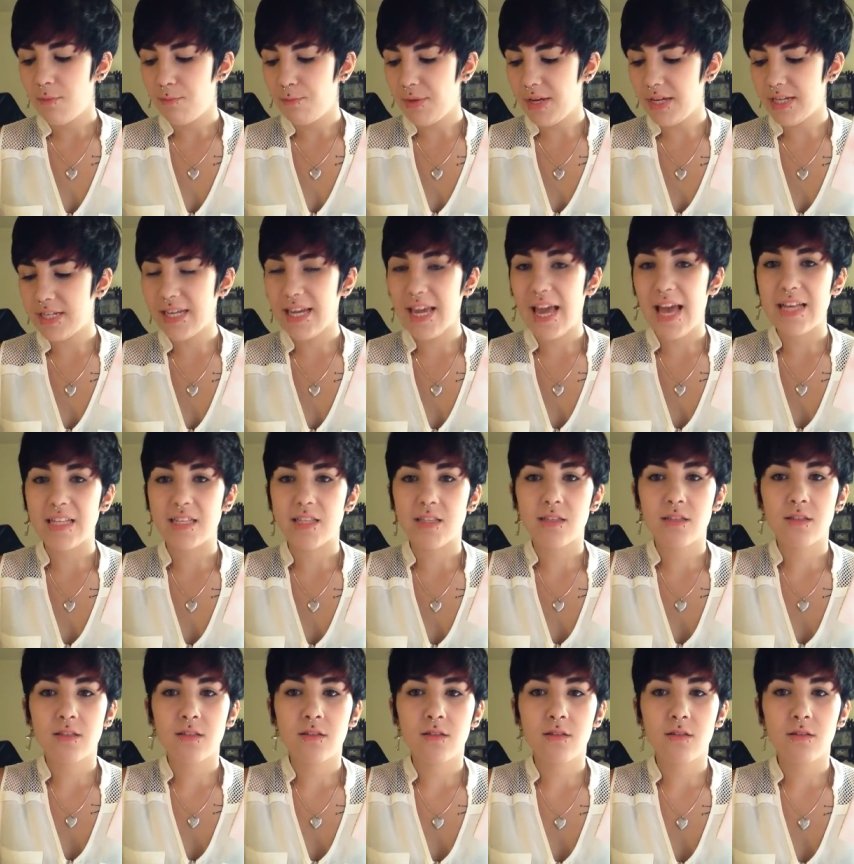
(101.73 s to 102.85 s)

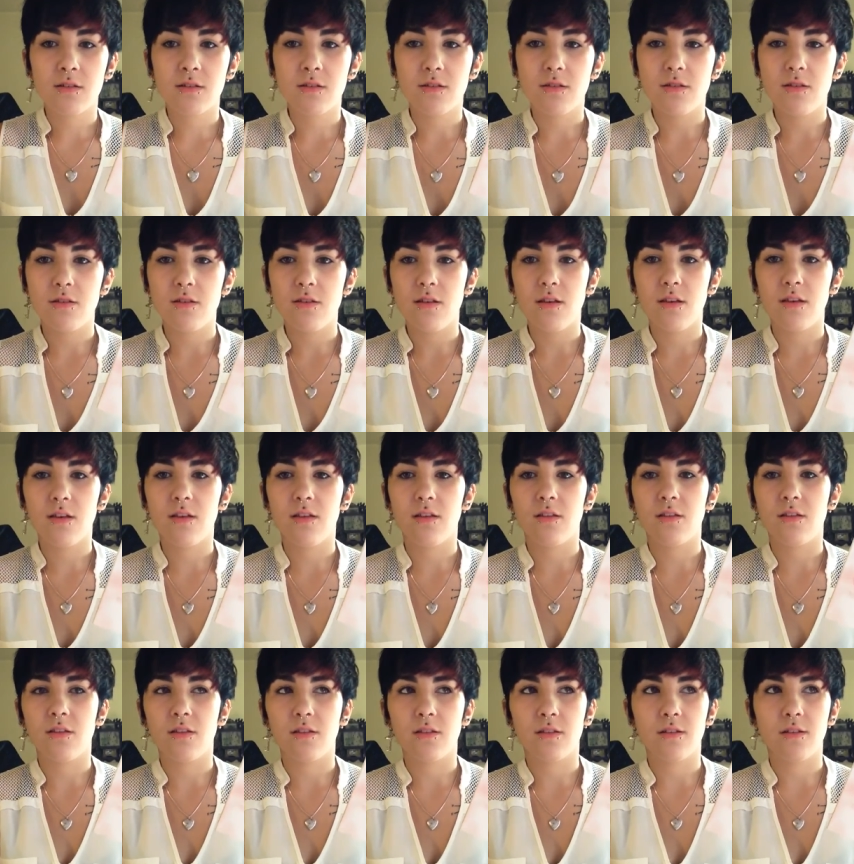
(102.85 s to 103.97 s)
BTS
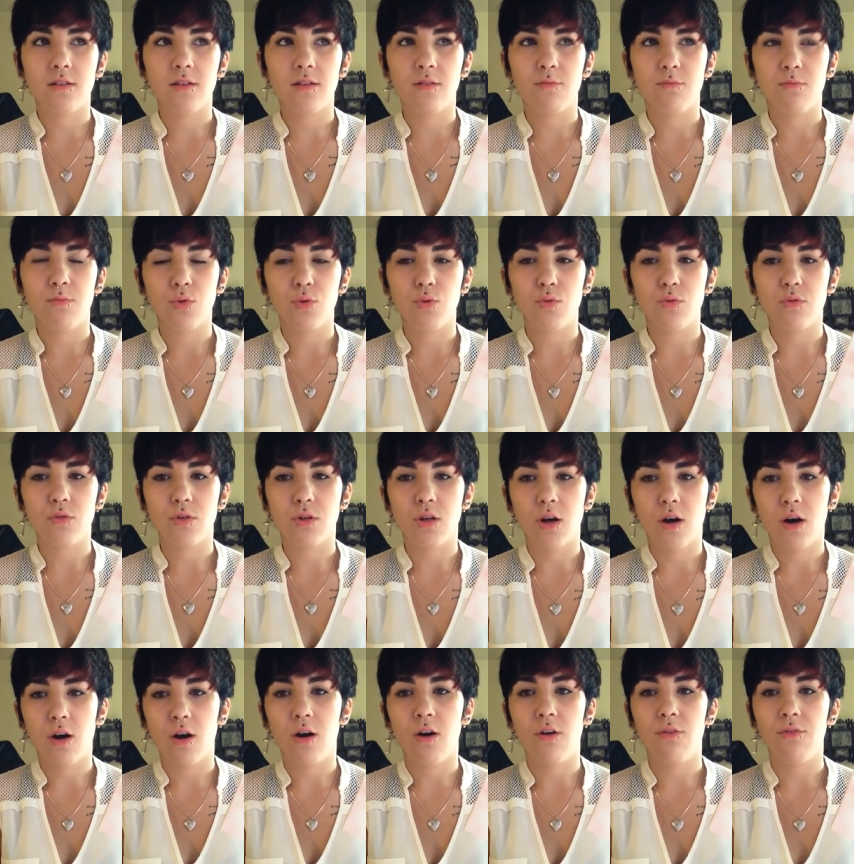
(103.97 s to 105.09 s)
in the Mood
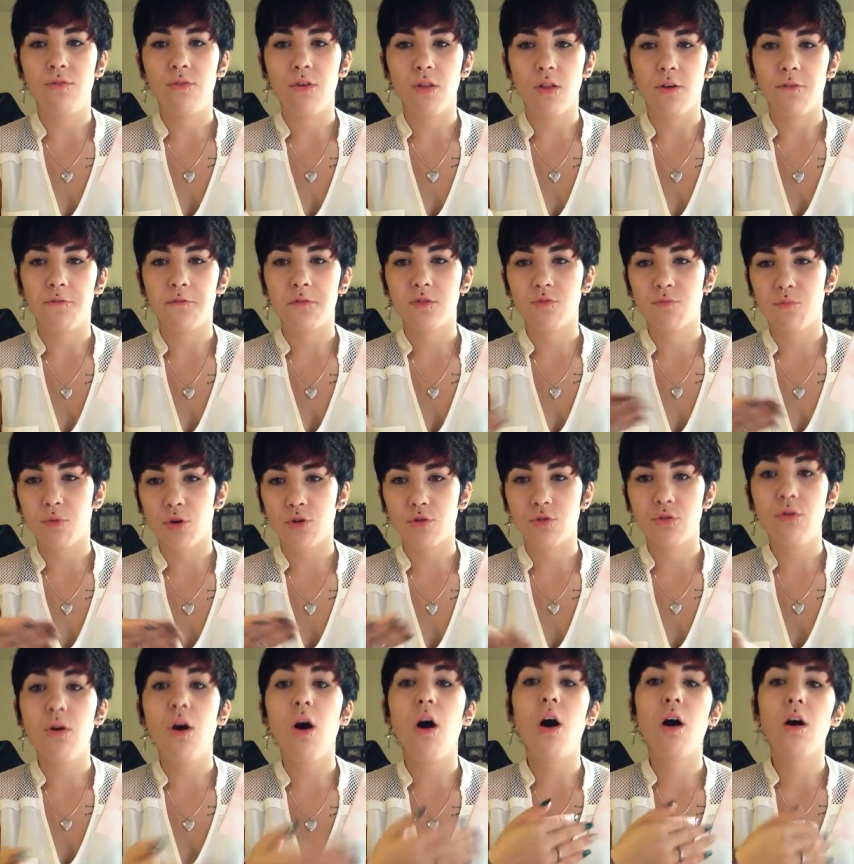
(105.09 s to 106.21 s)
of Love Part
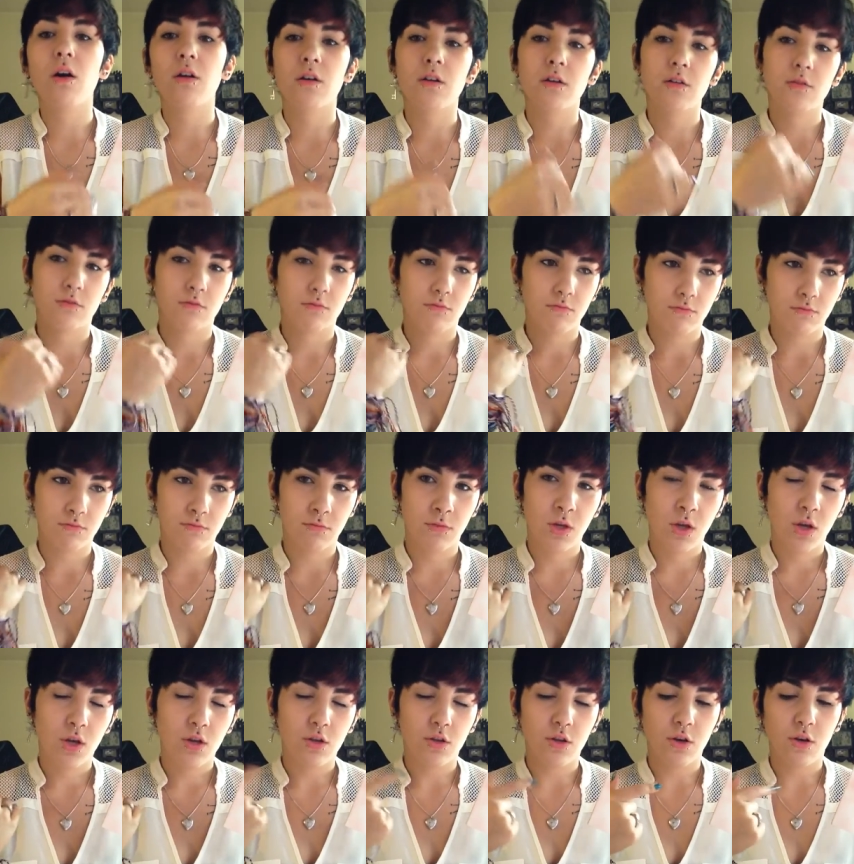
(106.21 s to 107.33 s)
2, or
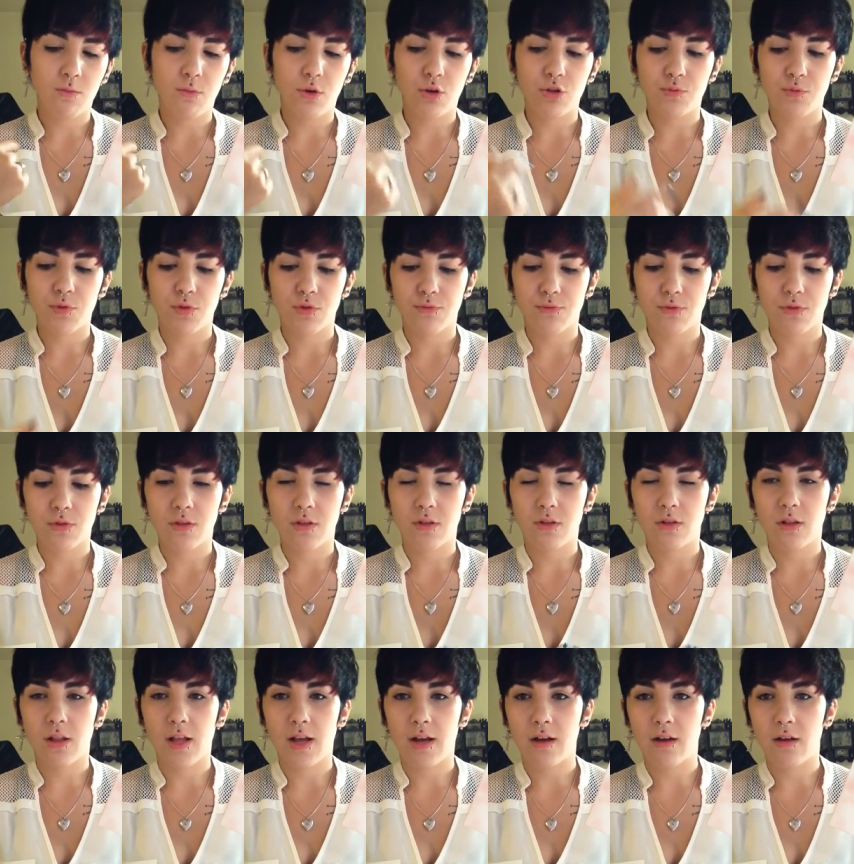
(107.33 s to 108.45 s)
the most beautiful
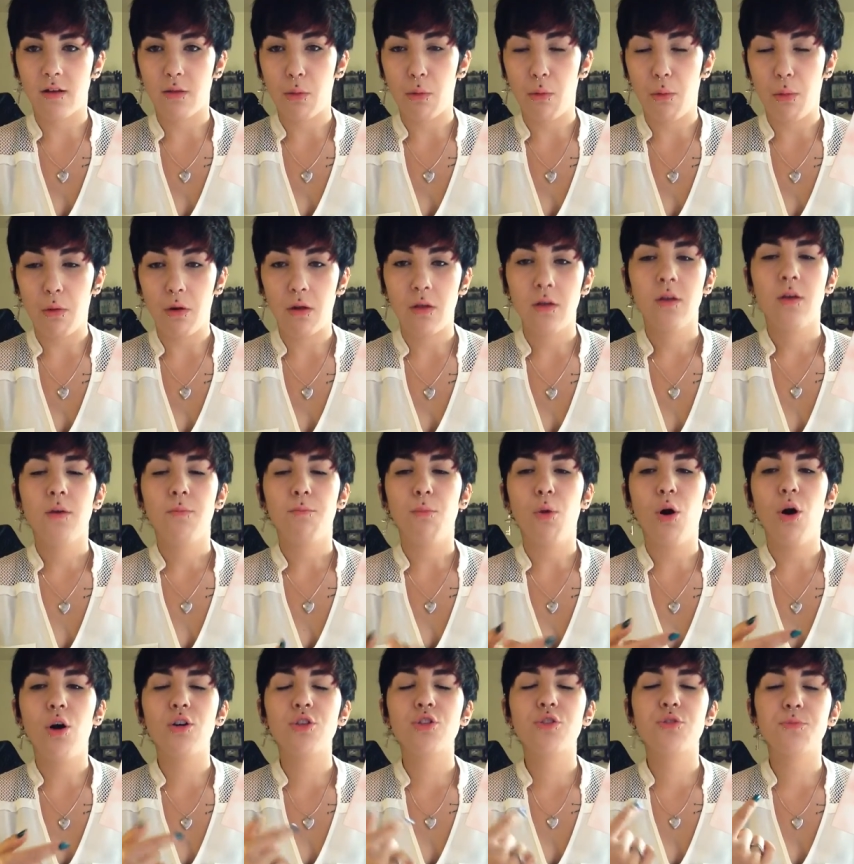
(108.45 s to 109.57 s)
in life, or the
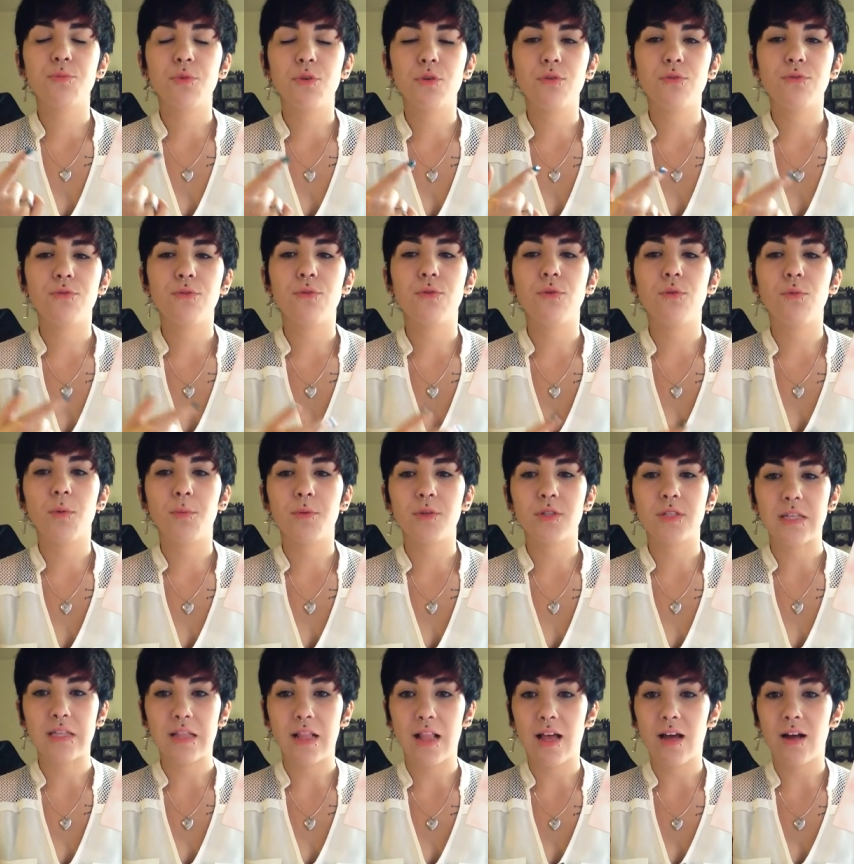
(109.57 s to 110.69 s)
most beautiful moment
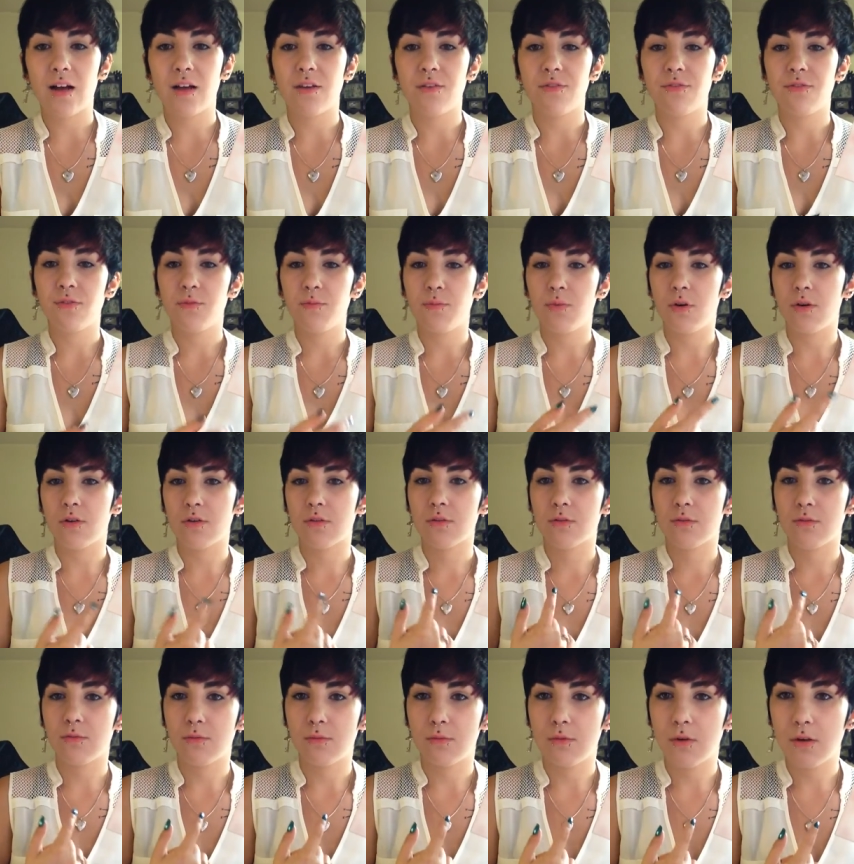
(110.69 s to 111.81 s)
in life Part
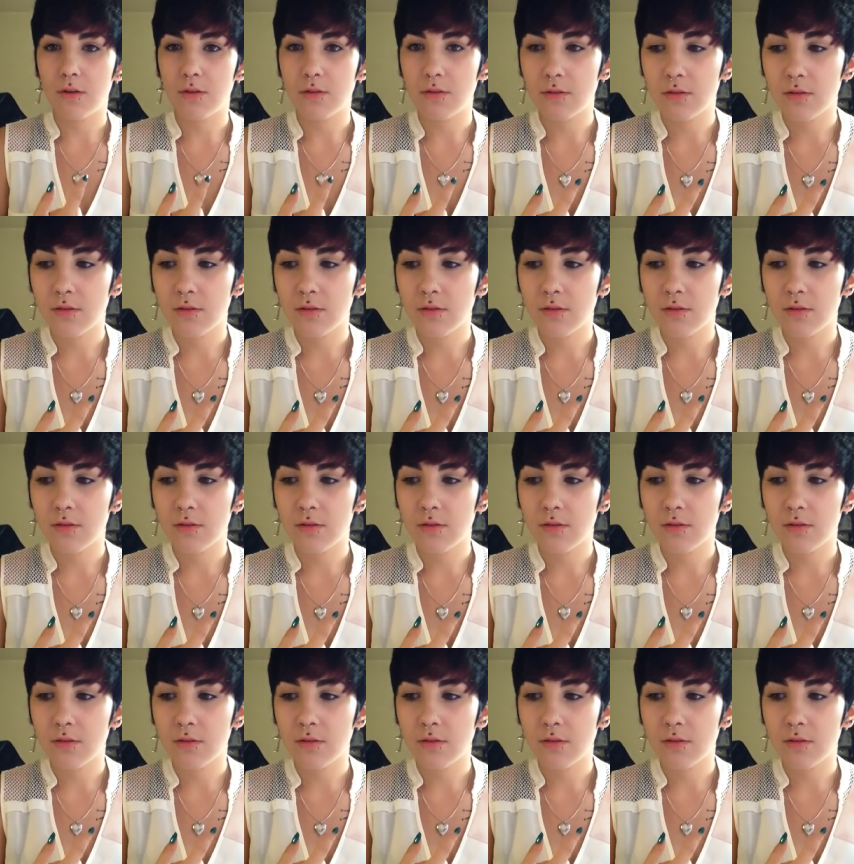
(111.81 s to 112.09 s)
1.